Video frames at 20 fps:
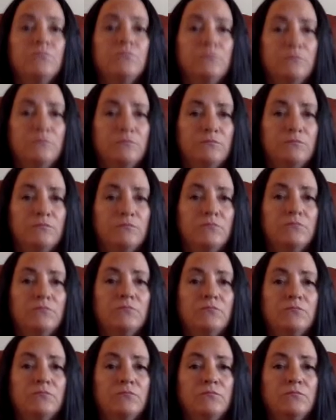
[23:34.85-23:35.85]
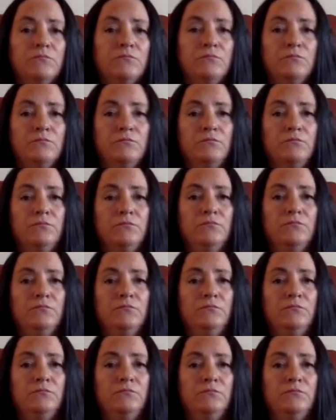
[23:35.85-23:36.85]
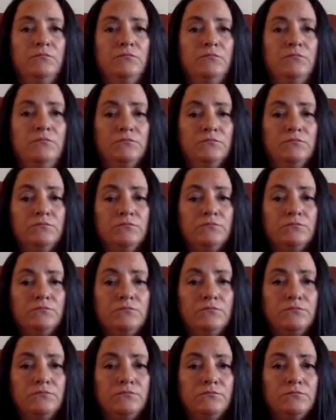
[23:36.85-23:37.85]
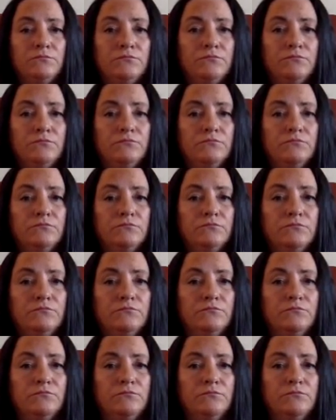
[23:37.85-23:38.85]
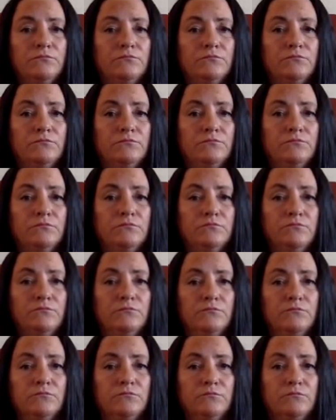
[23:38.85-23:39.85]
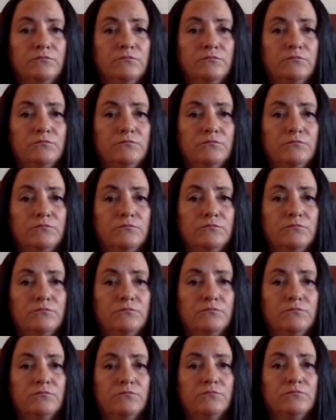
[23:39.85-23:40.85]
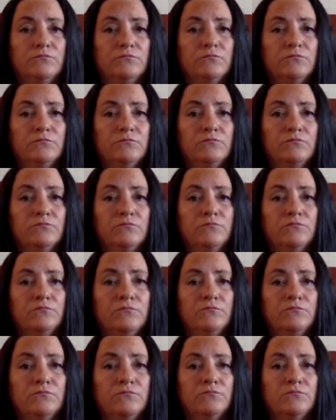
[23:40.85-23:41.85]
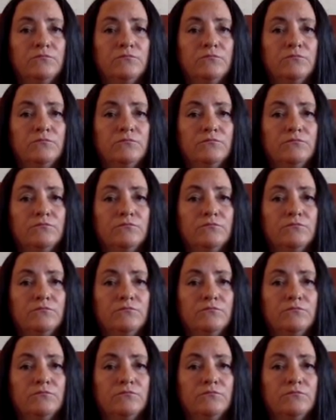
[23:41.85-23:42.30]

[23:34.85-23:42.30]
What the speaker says: [no speech]